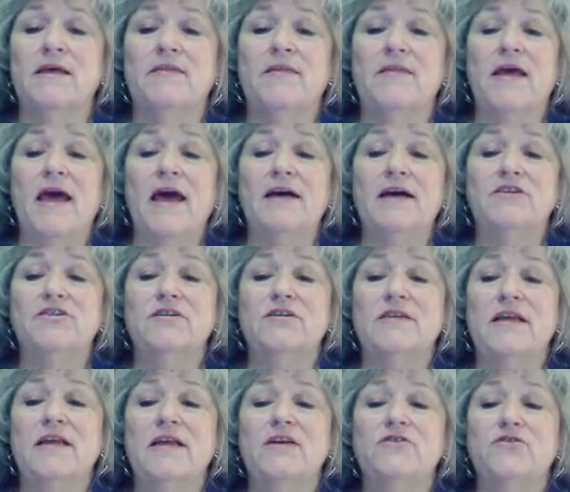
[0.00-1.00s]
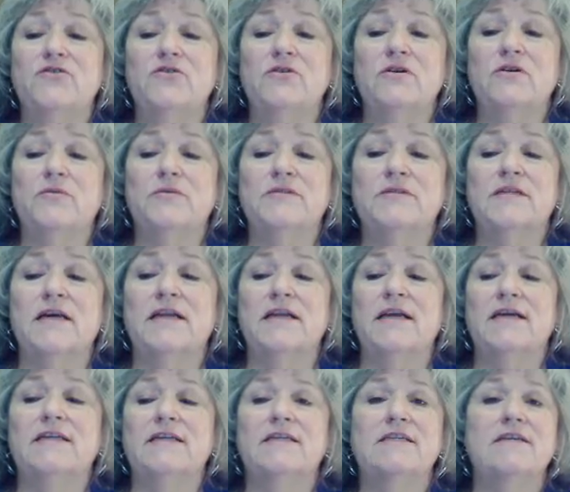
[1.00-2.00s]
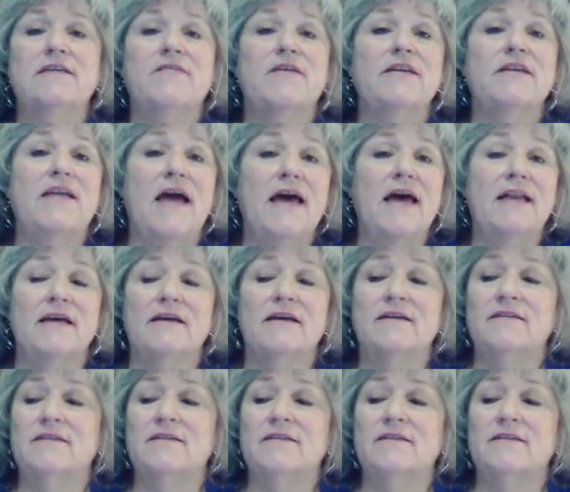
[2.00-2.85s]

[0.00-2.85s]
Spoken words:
The action that he took was connected to the data